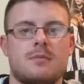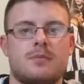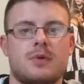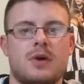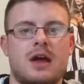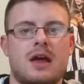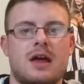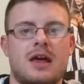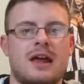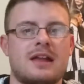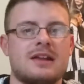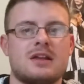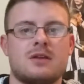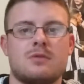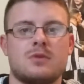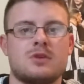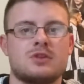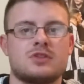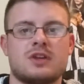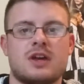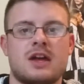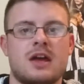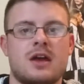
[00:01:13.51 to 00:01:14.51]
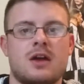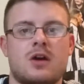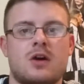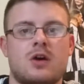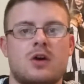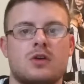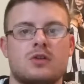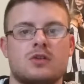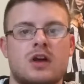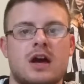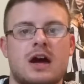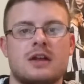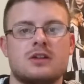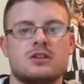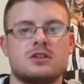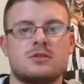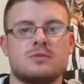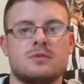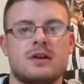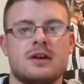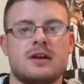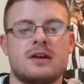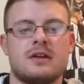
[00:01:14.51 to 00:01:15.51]
but Elliot was on hand
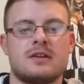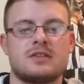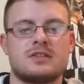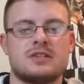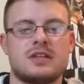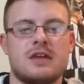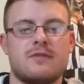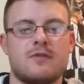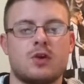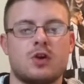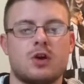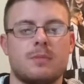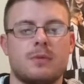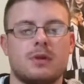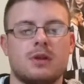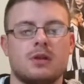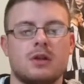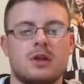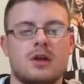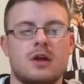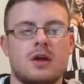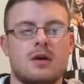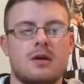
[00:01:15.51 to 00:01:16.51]
to save a couple.